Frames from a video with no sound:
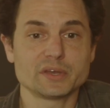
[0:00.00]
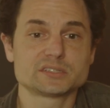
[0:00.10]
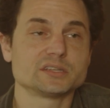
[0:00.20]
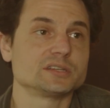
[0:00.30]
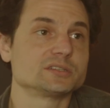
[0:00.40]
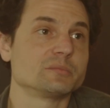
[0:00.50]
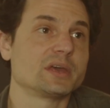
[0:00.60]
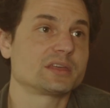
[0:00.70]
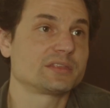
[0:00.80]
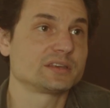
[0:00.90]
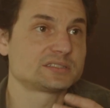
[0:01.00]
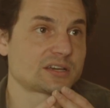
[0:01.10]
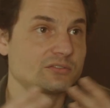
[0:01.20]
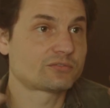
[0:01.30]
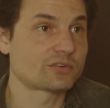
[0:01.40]
mixing to make things
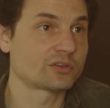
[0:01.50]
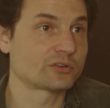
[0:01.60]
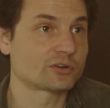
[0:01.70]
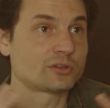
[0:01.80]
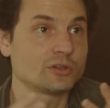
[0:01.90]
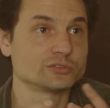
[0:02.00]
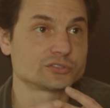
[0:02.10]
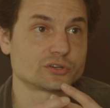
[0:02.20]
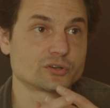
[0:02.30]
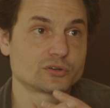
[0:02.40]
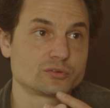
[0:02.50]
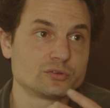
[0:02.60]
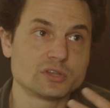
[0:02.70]
sound farther, closer.